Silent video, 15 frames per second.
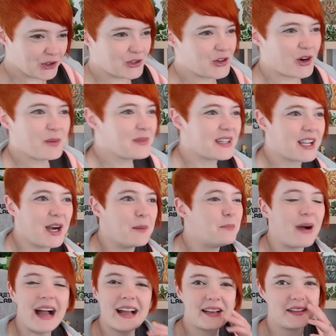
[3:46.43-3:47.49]
don't normally come
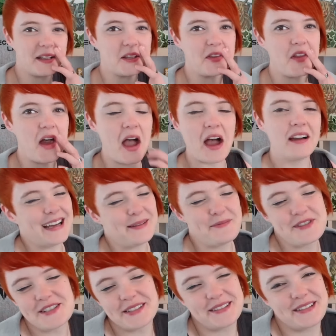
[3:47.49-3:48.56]
back like that.
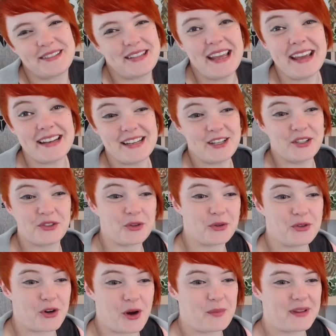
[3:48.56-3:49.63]
I'm just saying it, yous
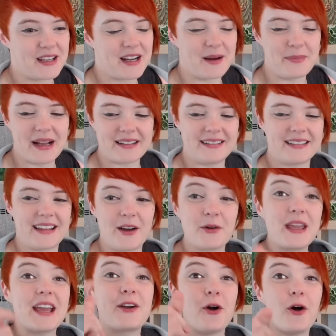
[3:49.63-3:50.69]
don't normally come back like that.
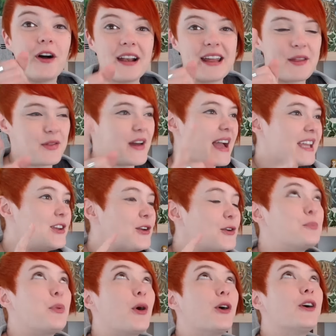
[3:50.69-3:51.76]
Okay, Connie, thank
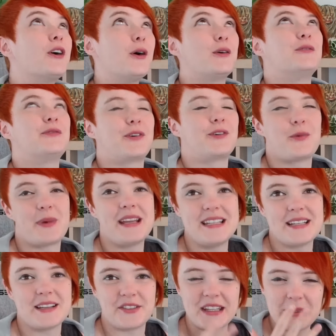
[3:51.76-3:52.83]
you, Pearl, for
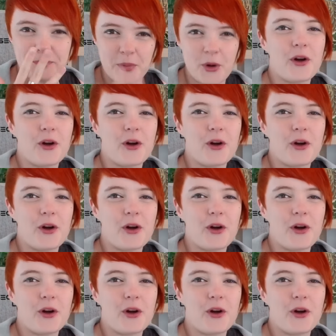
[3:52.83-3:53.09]
reminding. It's like